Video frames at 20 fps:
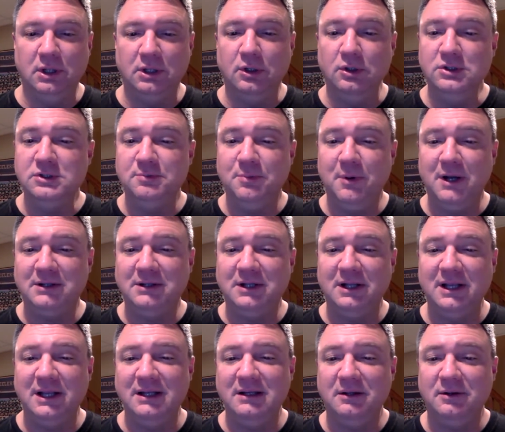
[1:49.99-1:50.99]
a good spot to
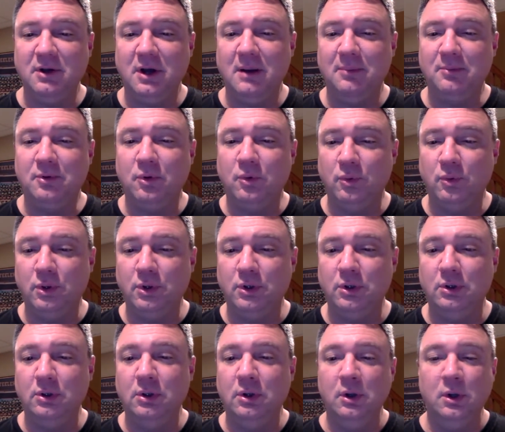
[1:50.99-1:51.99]
land a top
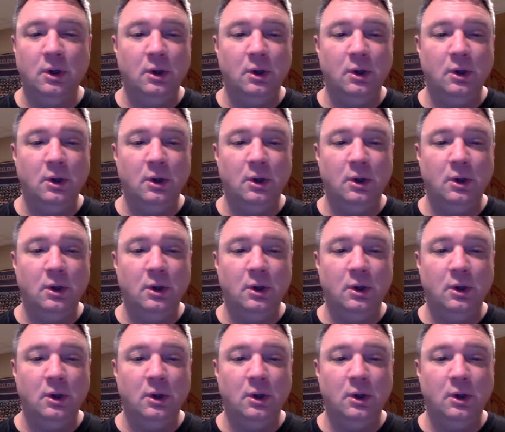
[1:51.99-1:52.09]
corner